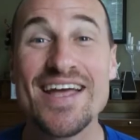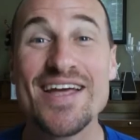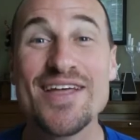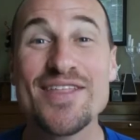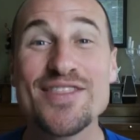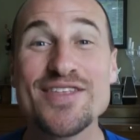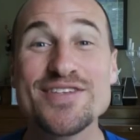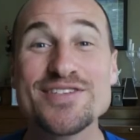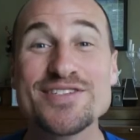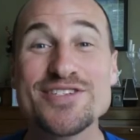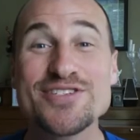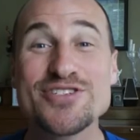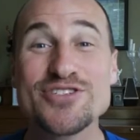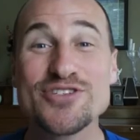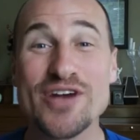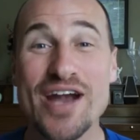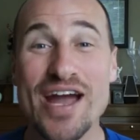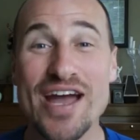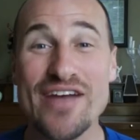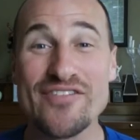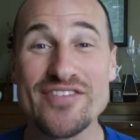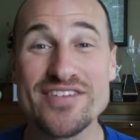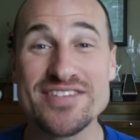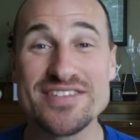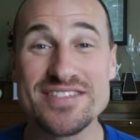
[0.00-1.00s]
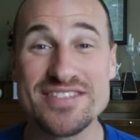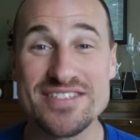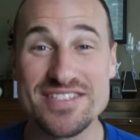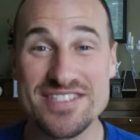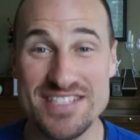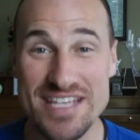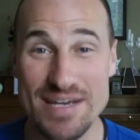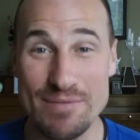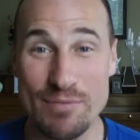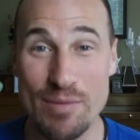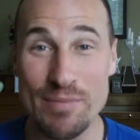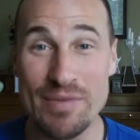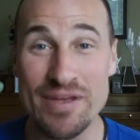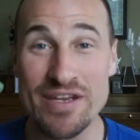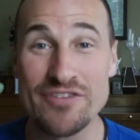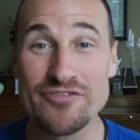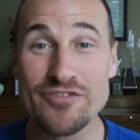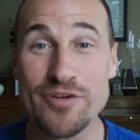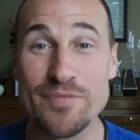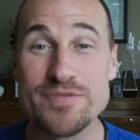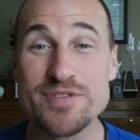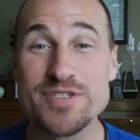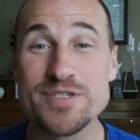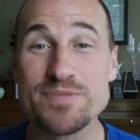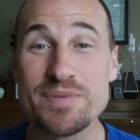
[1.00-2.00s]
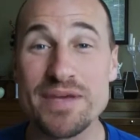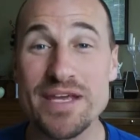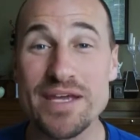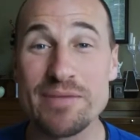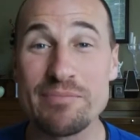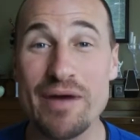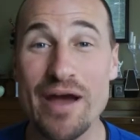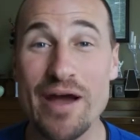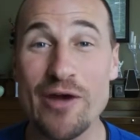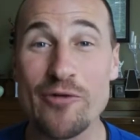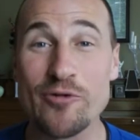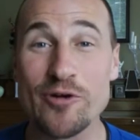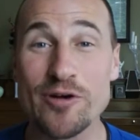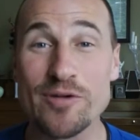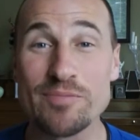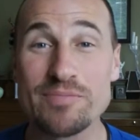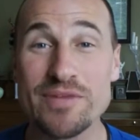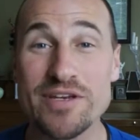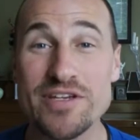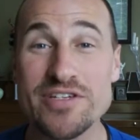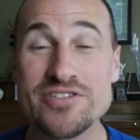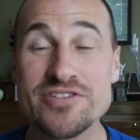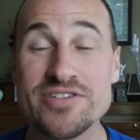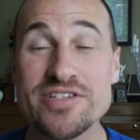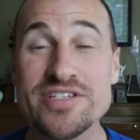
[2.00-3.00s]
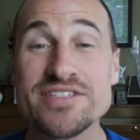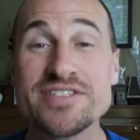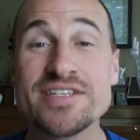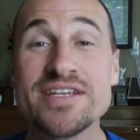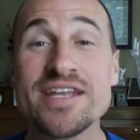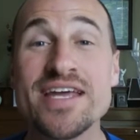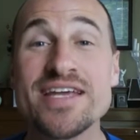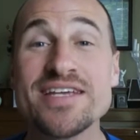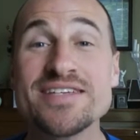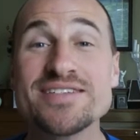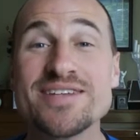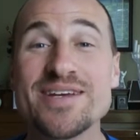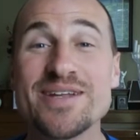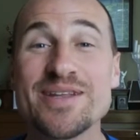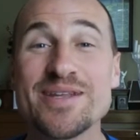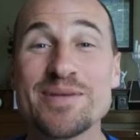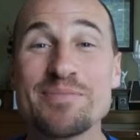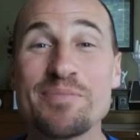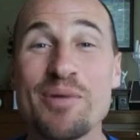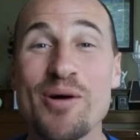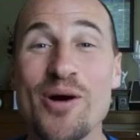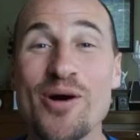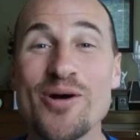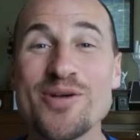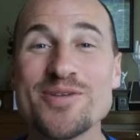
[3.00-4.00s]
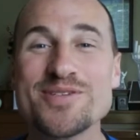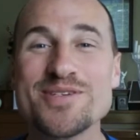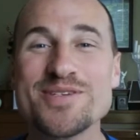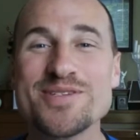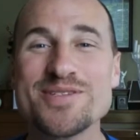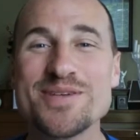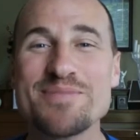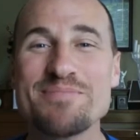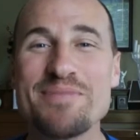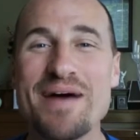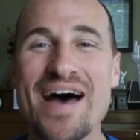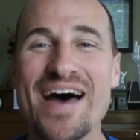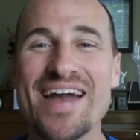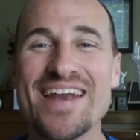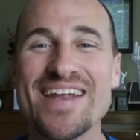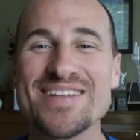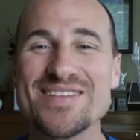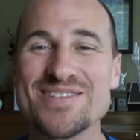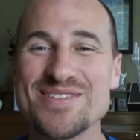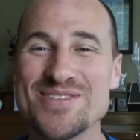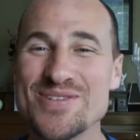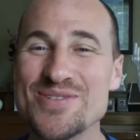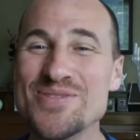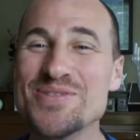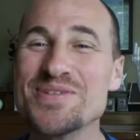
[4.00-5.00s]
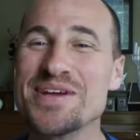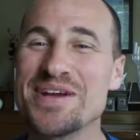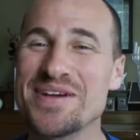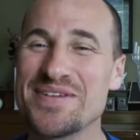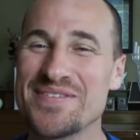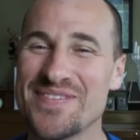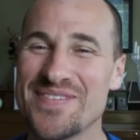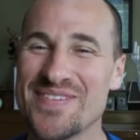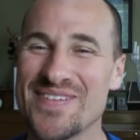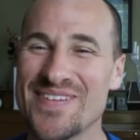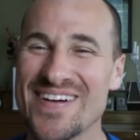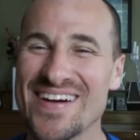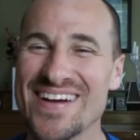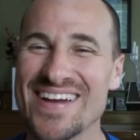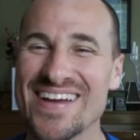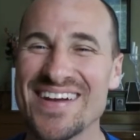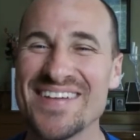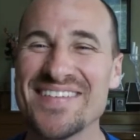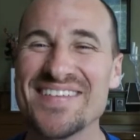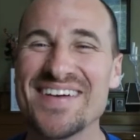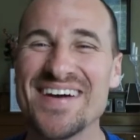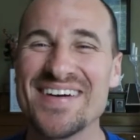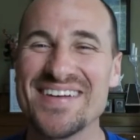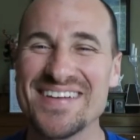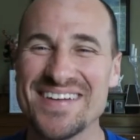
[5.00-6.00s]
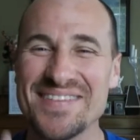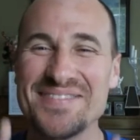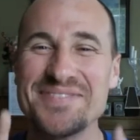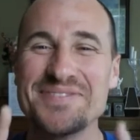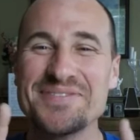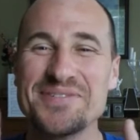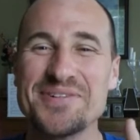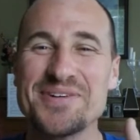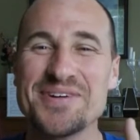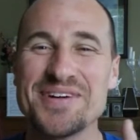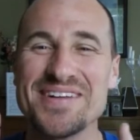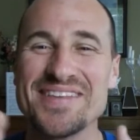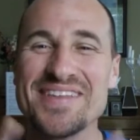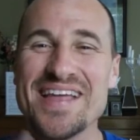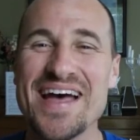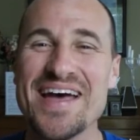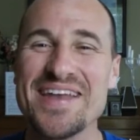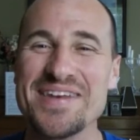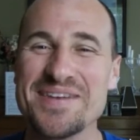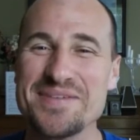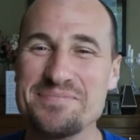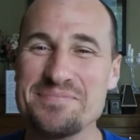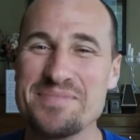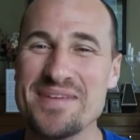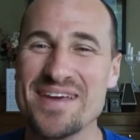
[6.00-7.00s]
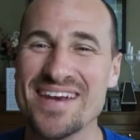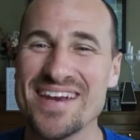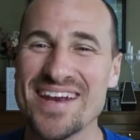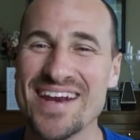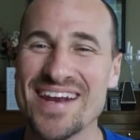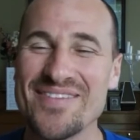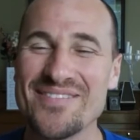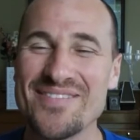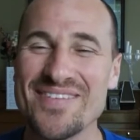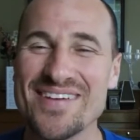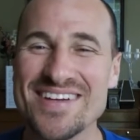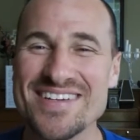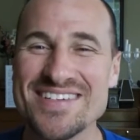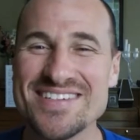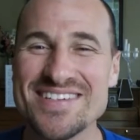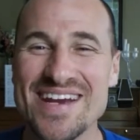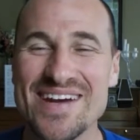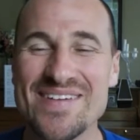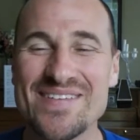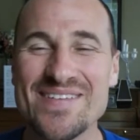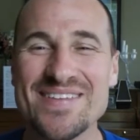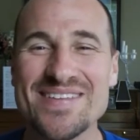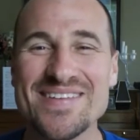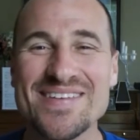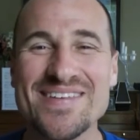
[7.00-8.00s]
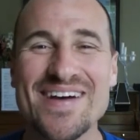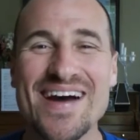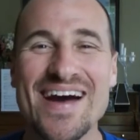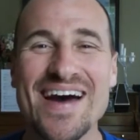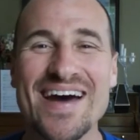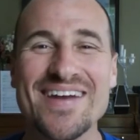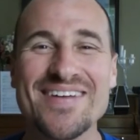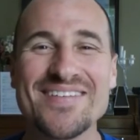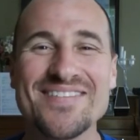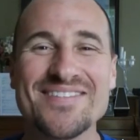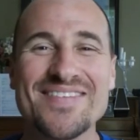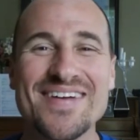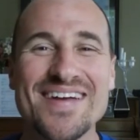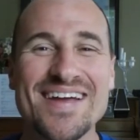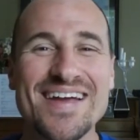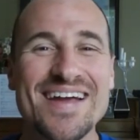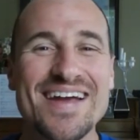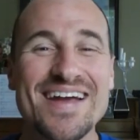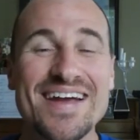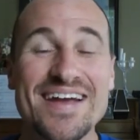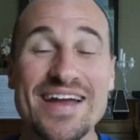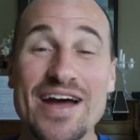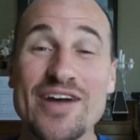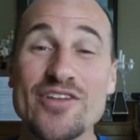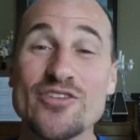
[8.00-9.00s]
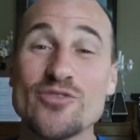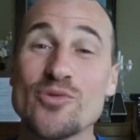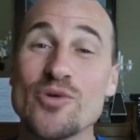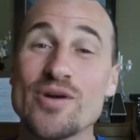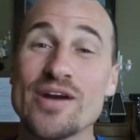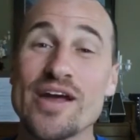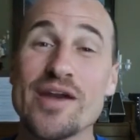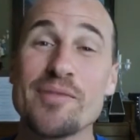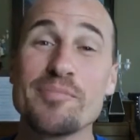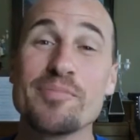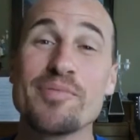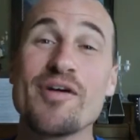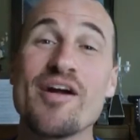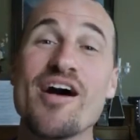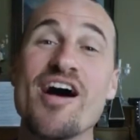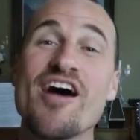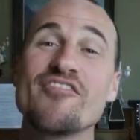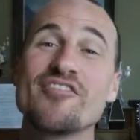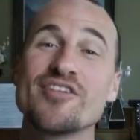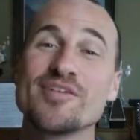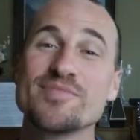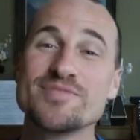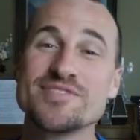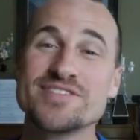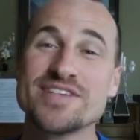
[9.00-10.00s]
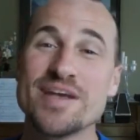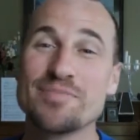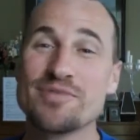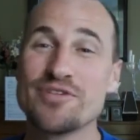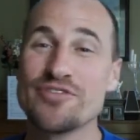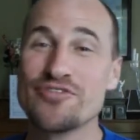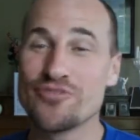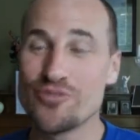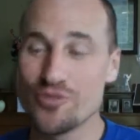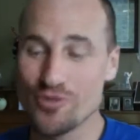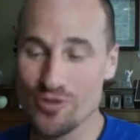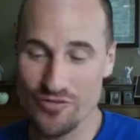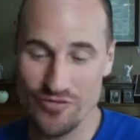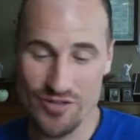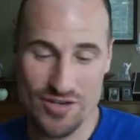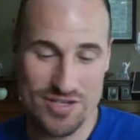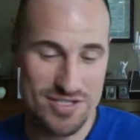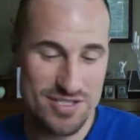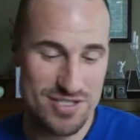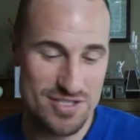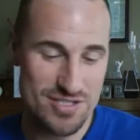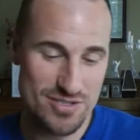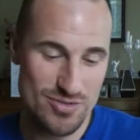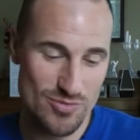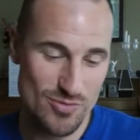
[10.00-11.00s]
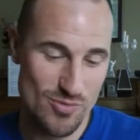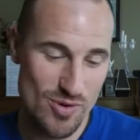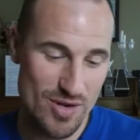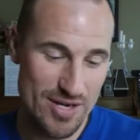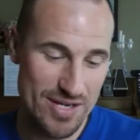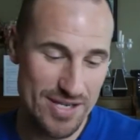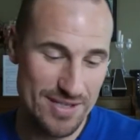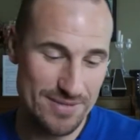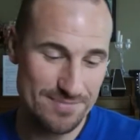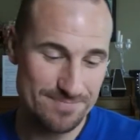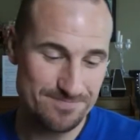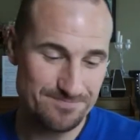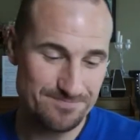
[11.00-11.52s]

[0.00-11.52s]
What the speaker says: This is Travis Zimmerman from Speak My Word Ministries. Today's Daily Pulse is about a tuning fork. And more on that in a minute. I want to share with you out of God's Word, out of Proverbs chapter 4, verses 20